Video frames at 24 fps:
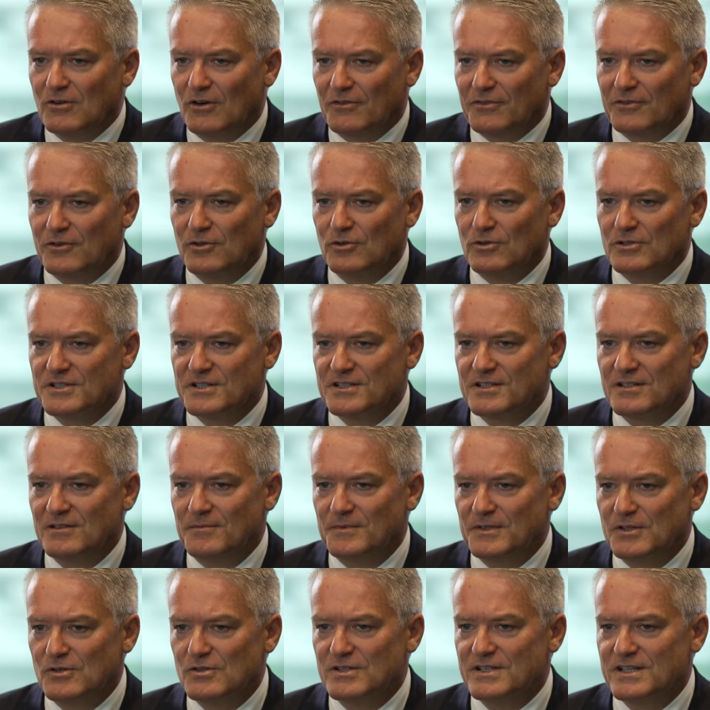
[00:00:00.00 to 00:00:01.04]
of course, I
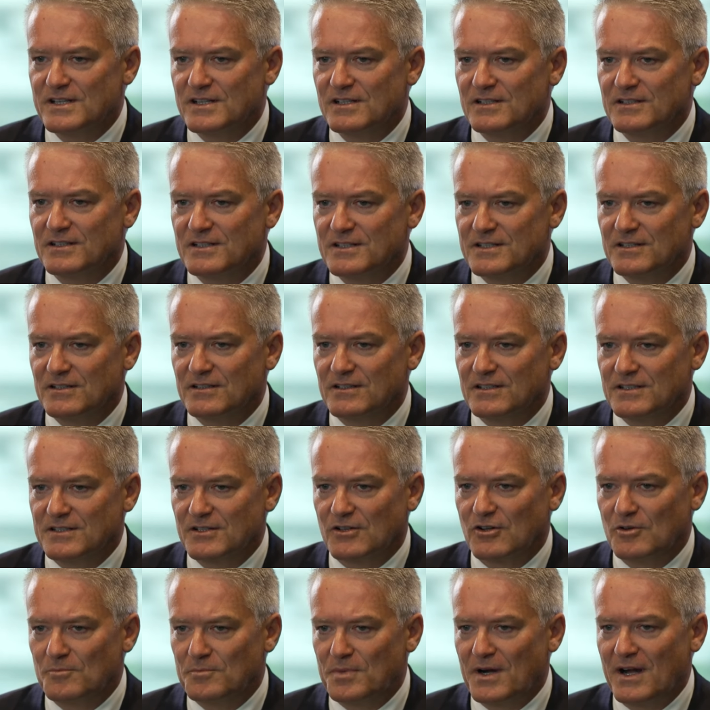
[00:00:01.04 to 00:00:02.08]
mean, New Zealand is
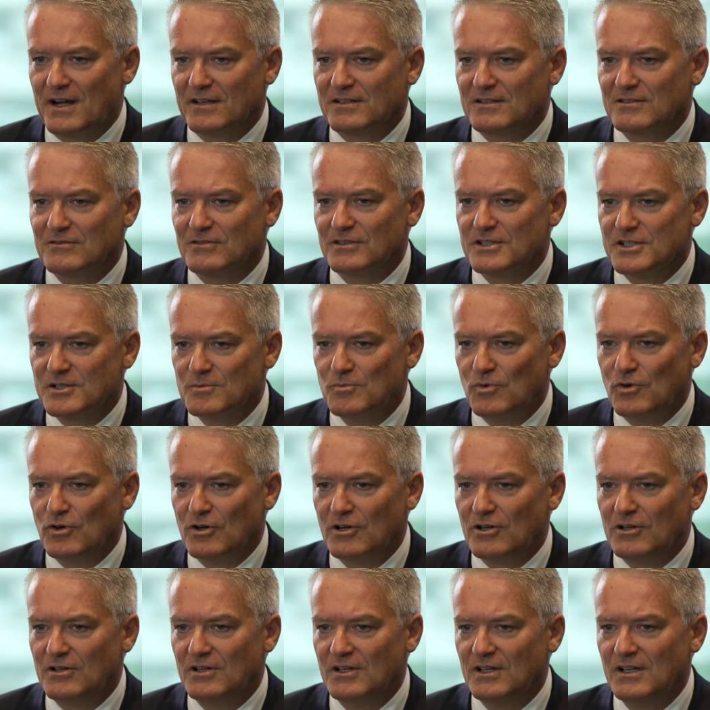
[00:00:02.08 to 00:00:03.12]
a comparatively
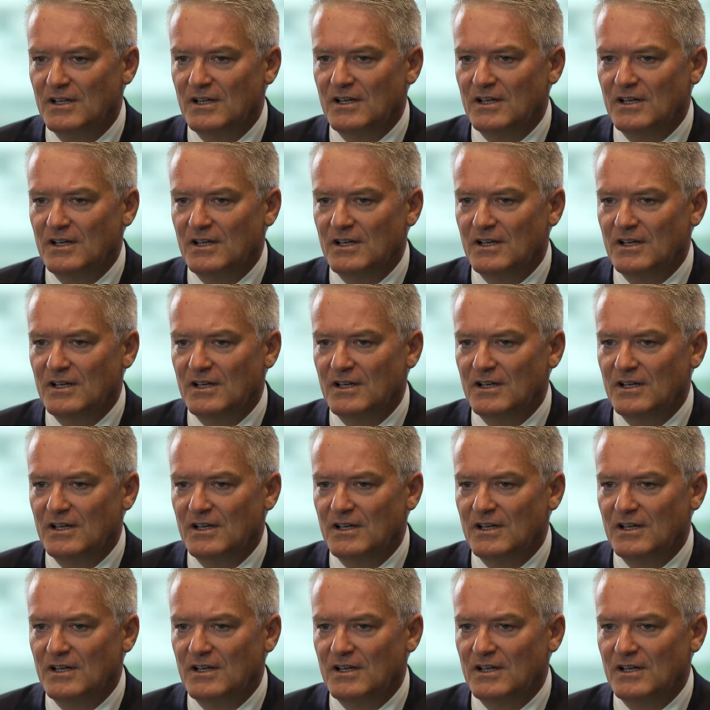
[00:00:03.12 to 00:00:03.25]
smaller